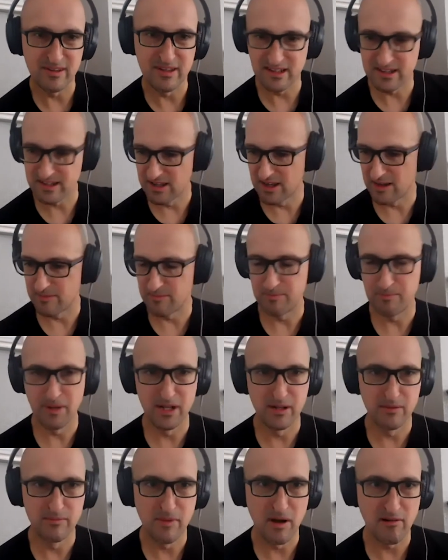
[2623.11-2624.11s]
This guy
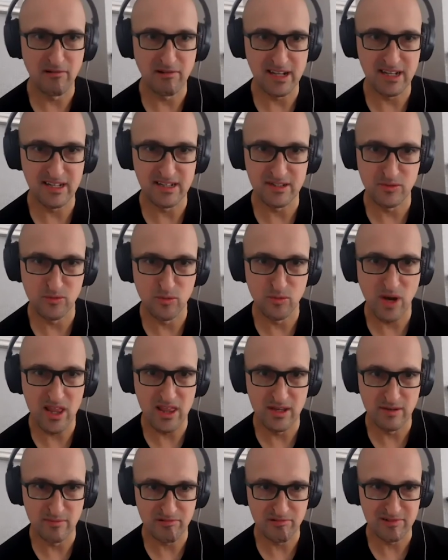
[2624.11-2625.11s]
Bill Murray. He's a
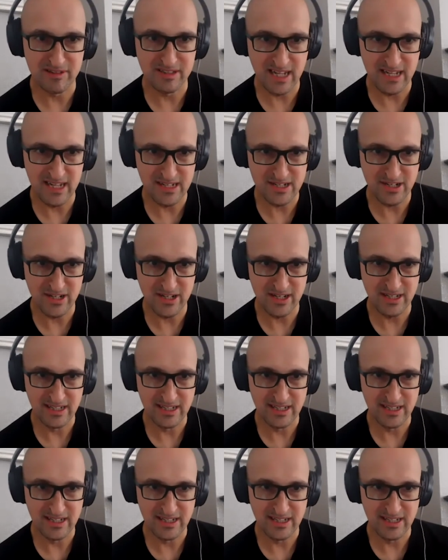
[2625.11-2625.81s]
weather presenter.